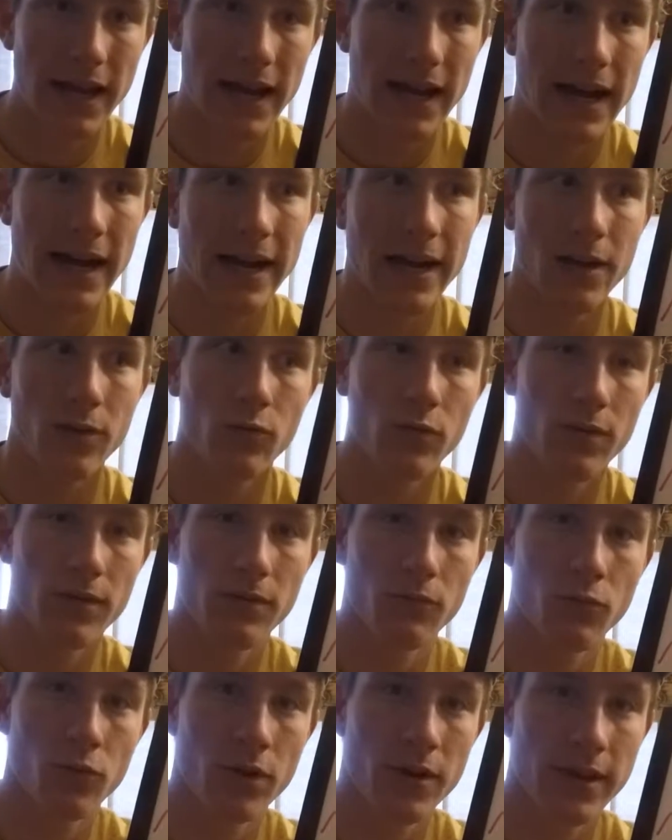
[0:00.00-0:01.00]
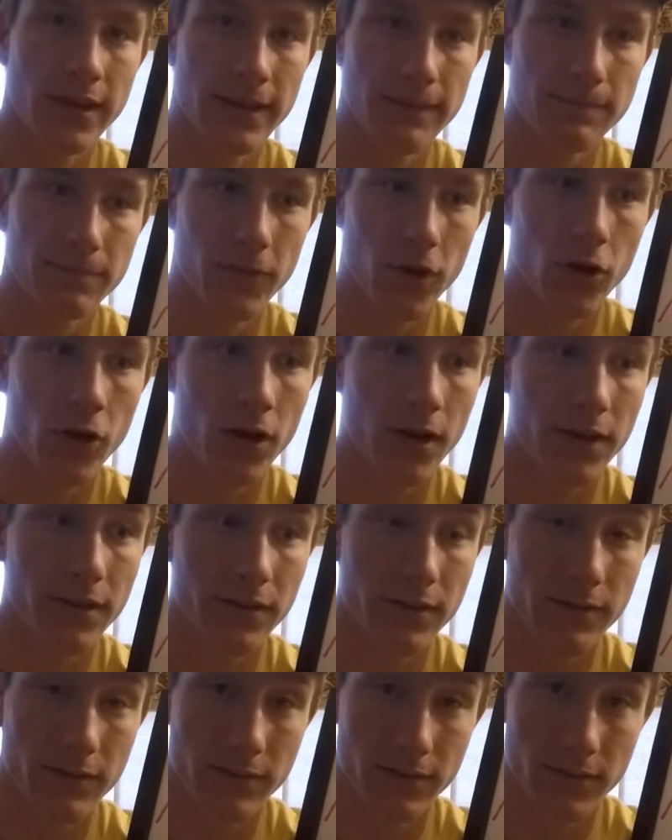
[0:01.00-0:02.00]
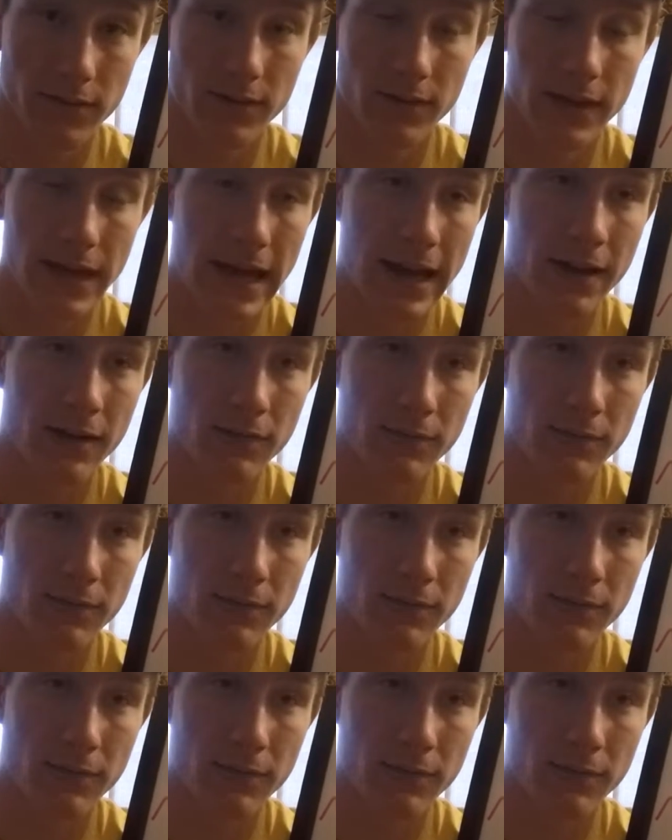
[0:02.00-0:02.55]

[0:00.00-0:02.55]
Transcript: I want it on that